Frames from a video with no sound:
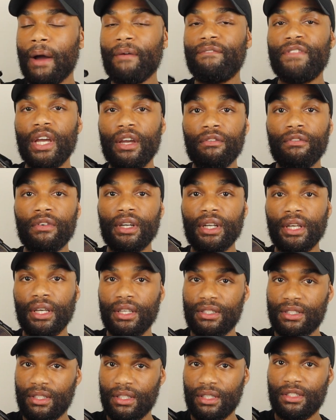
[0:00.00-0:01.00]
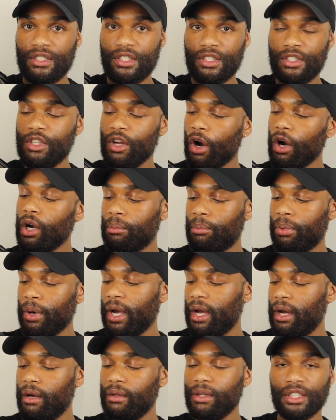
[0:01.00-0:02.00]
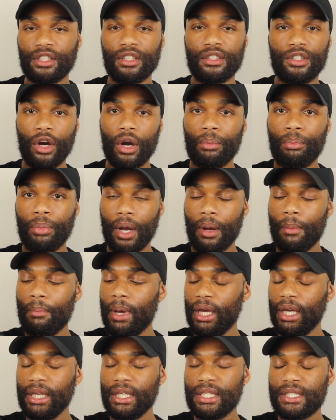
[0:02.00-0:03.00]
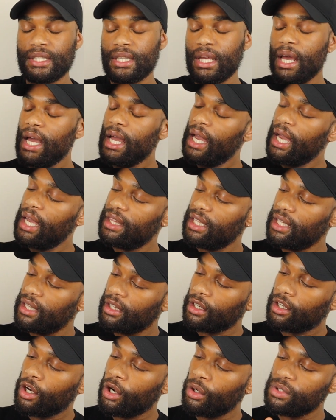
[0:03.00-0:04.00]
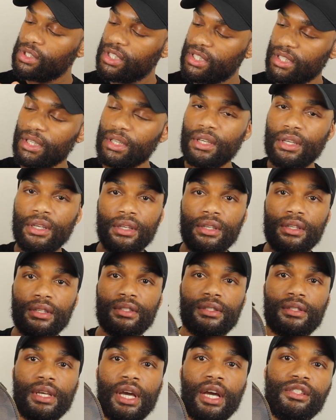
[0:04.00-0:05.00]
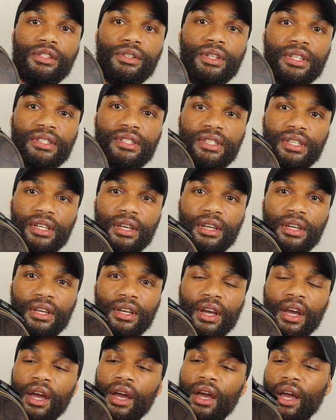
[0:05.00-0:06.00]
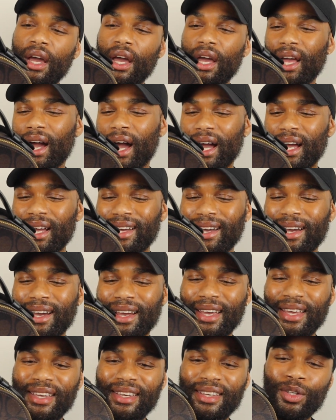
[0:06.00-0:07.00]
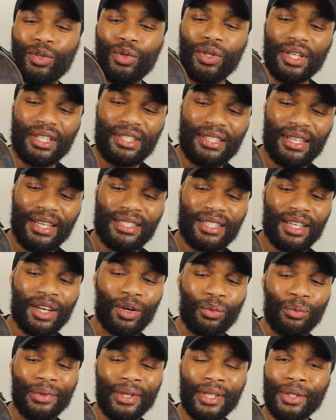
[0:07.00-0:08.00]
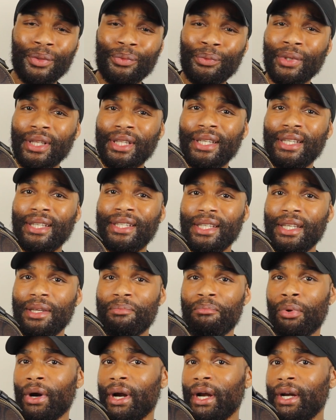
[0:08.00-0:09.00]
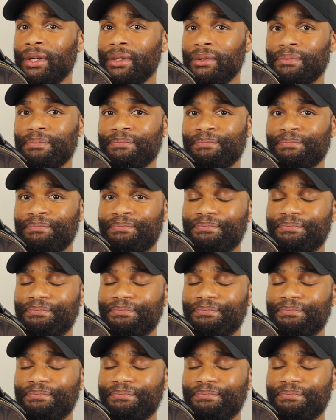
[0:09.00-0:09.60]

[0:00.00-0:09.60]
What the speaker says: my favorite is this dark brown, like the dark brown base. And then the Coach C's, as you can see, you could say it's like a really, really deep brown.